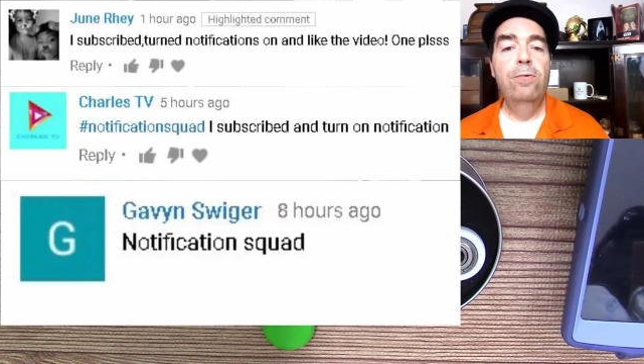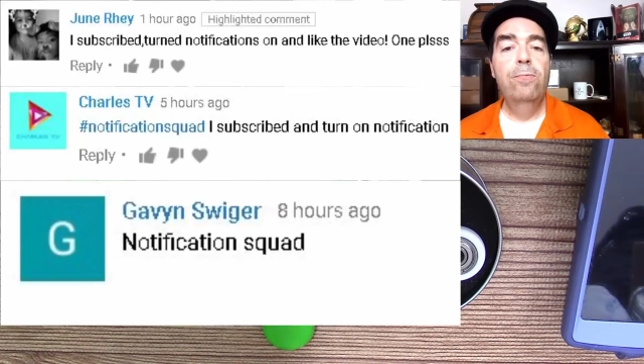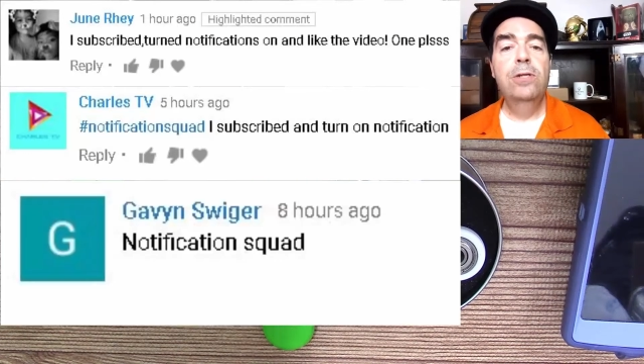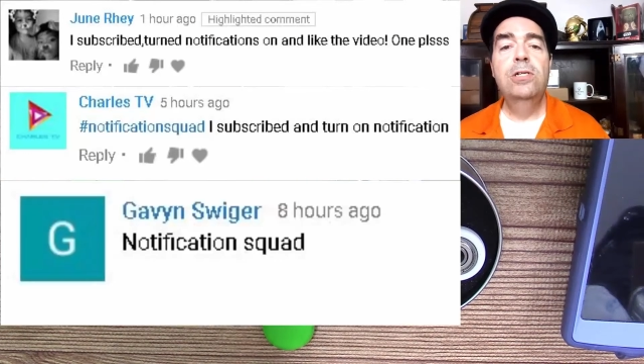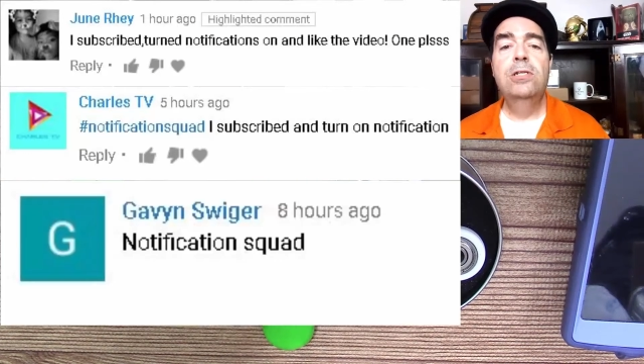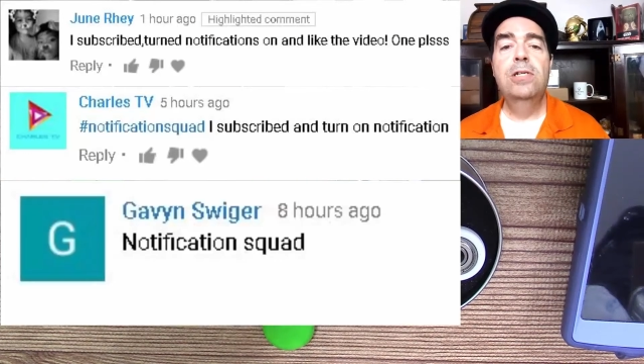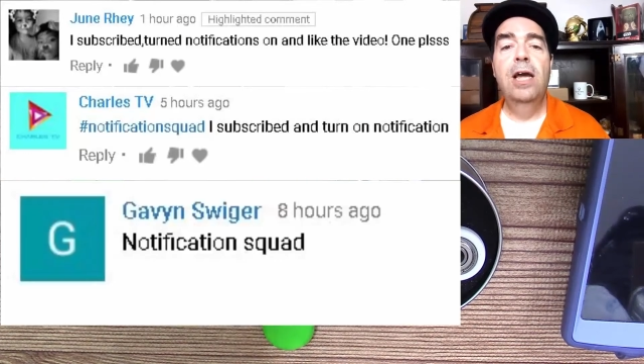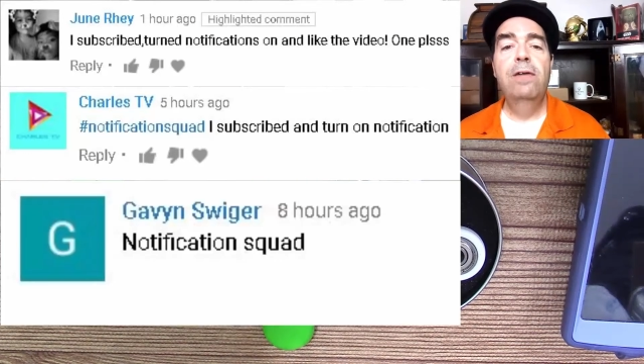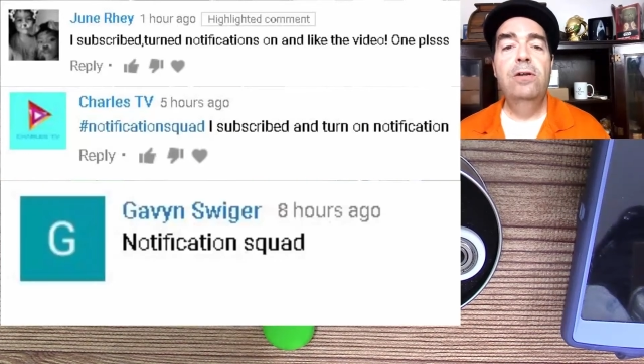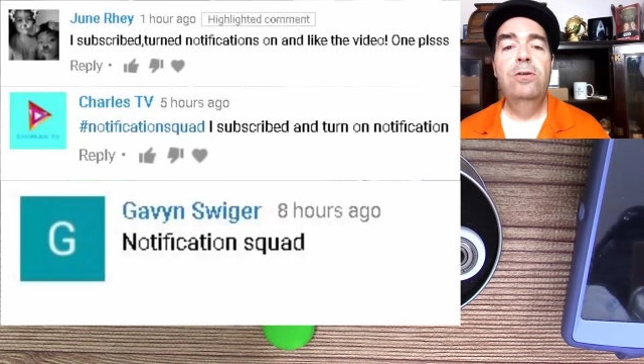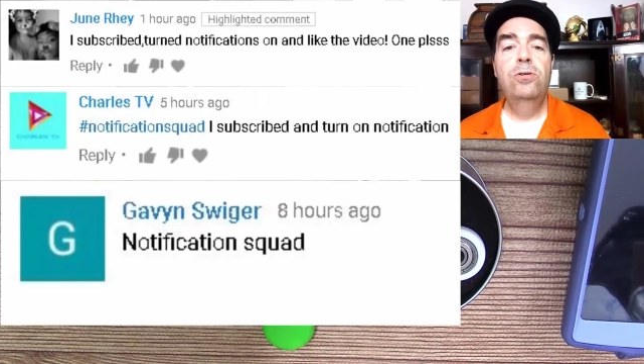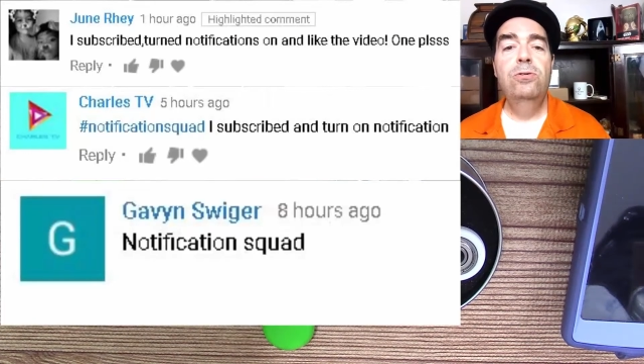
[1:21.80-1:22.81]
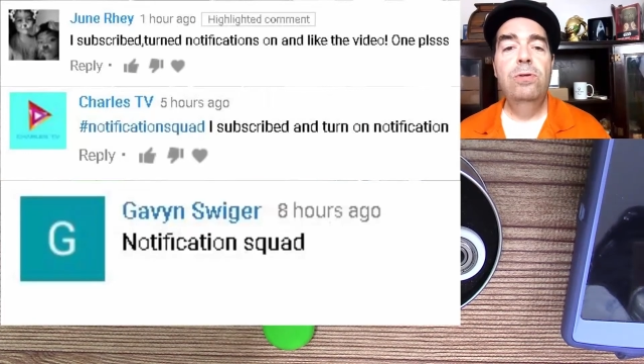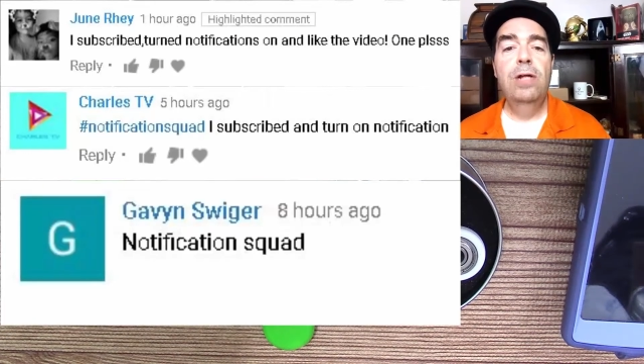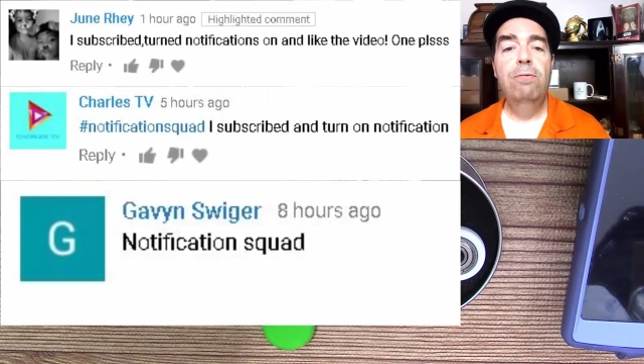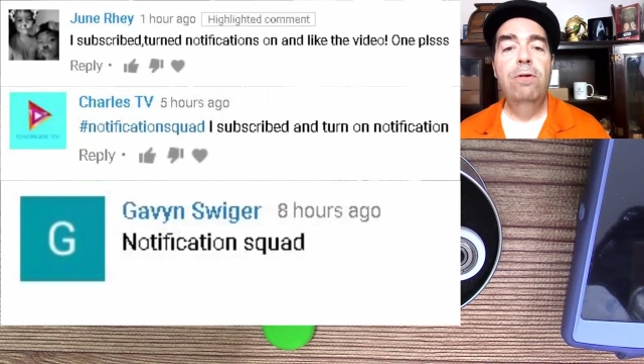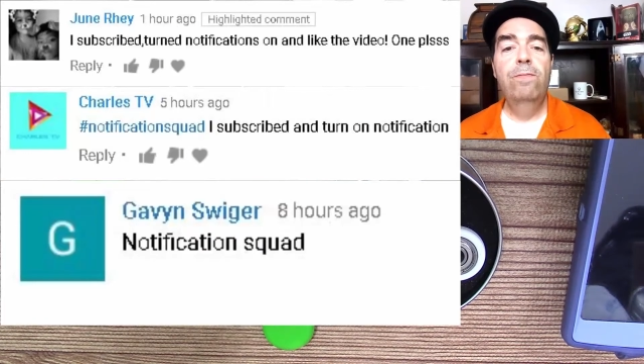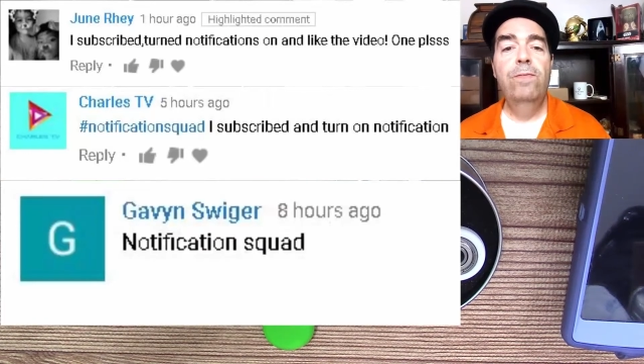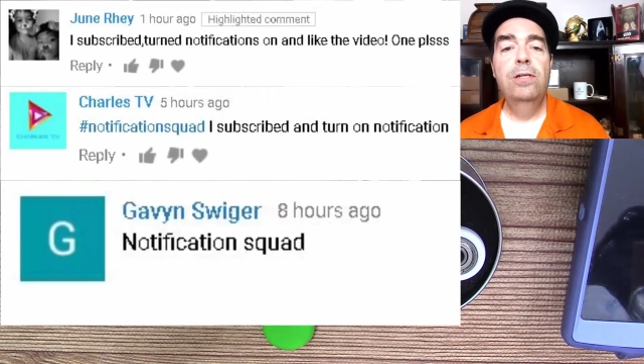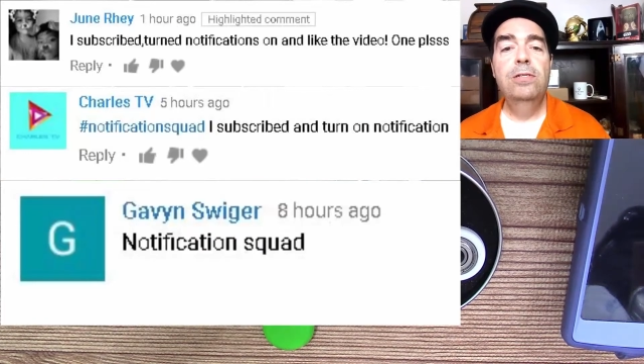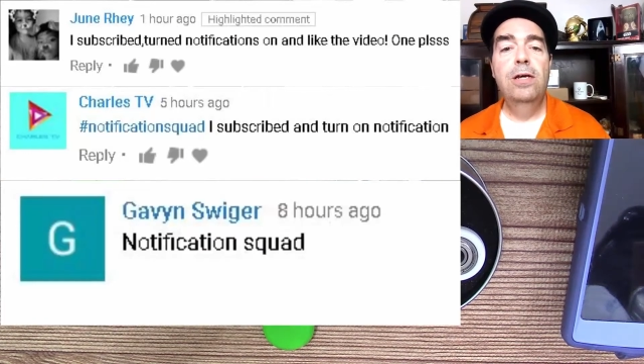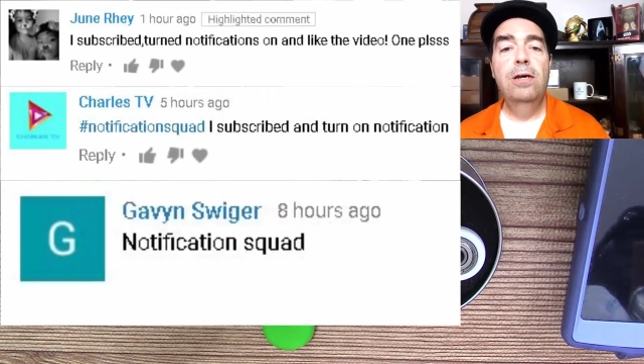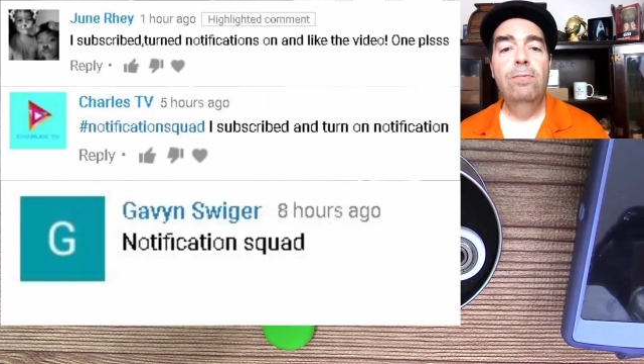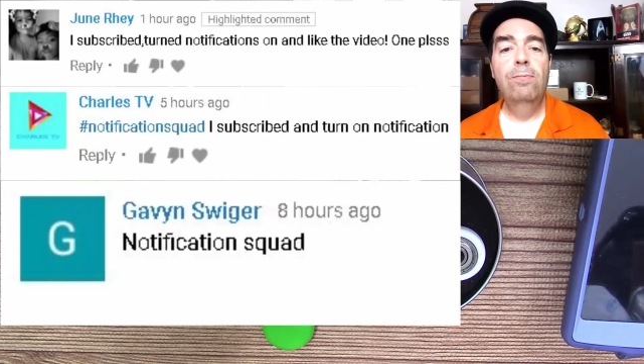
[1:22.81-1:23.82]
which is kind of unusual. I don't know if he's
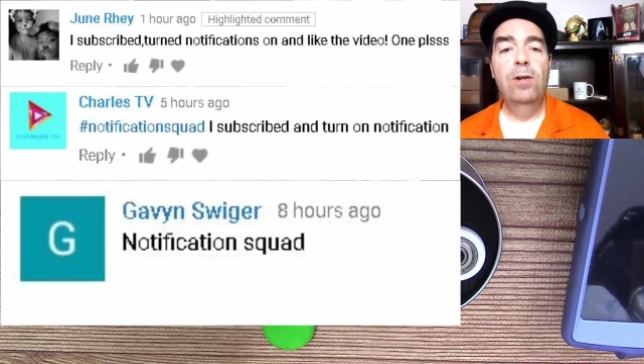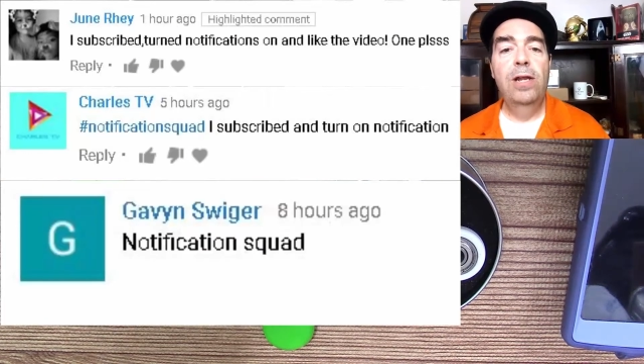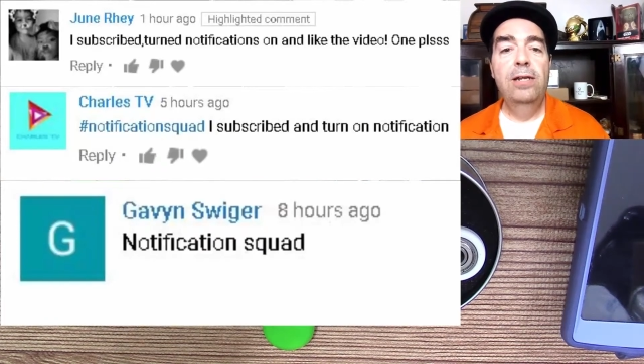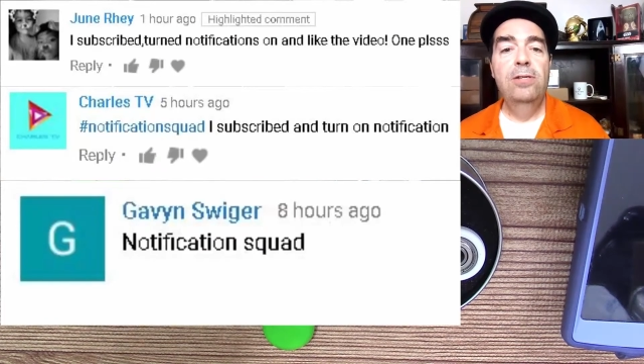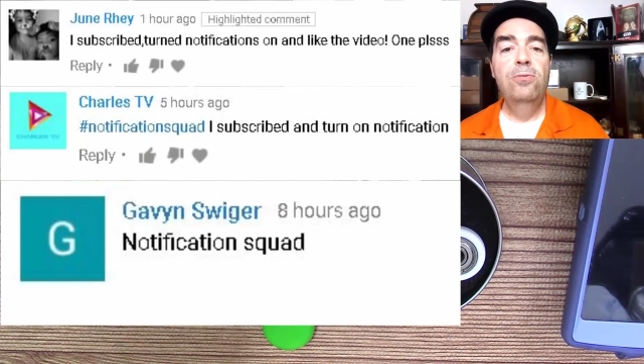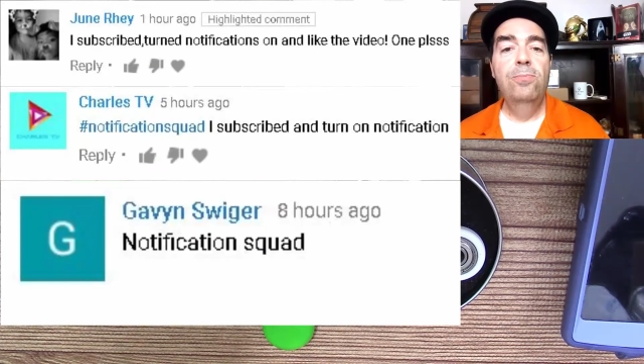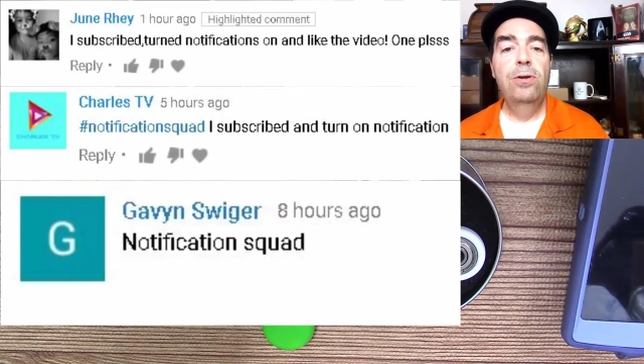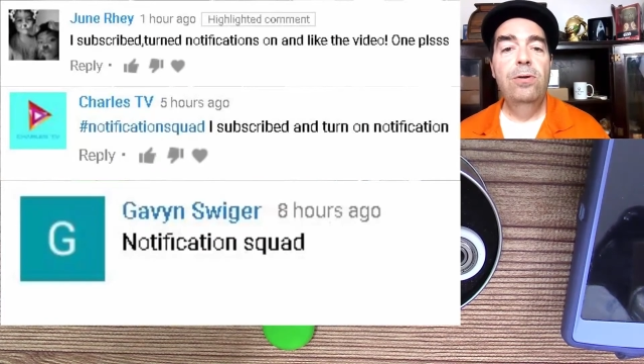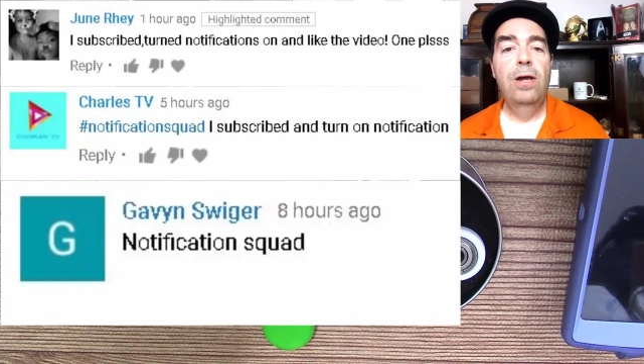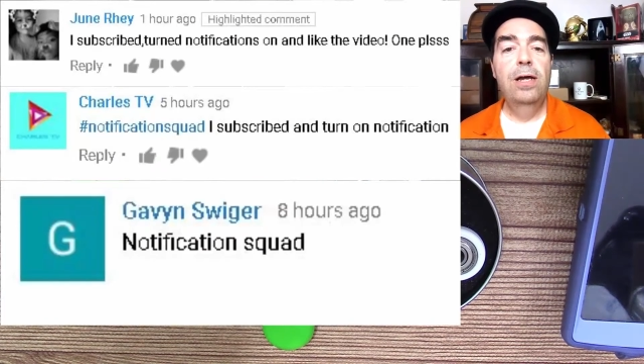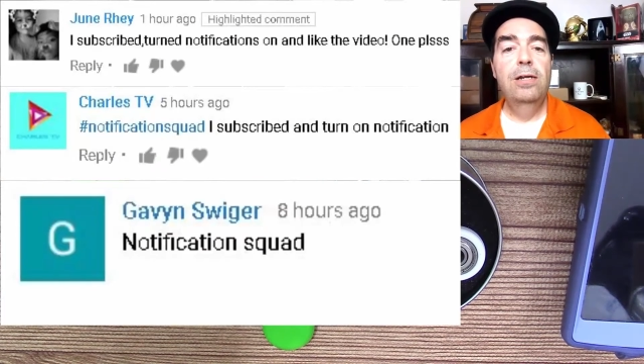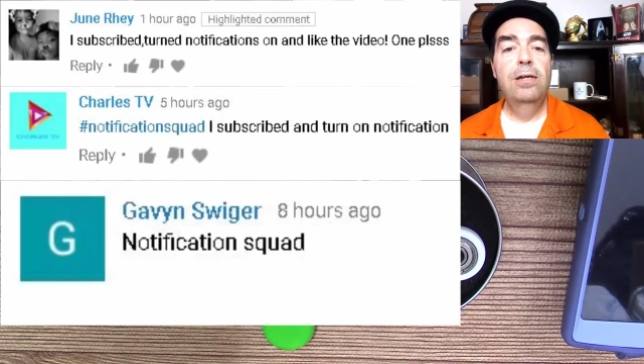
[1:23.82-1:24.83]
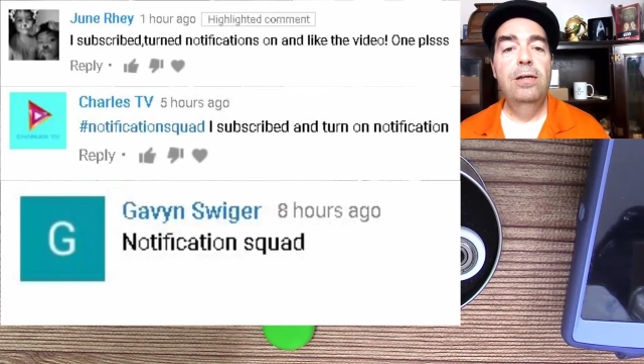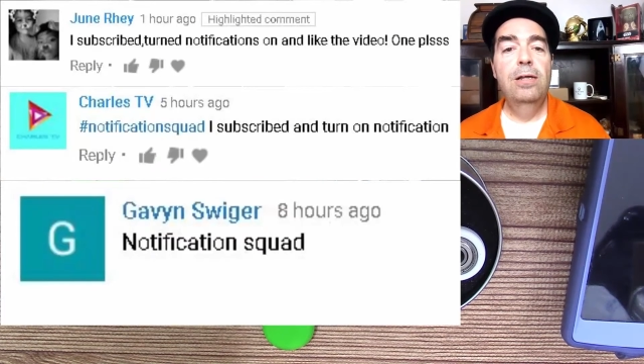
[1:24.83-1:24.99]
related to me or not.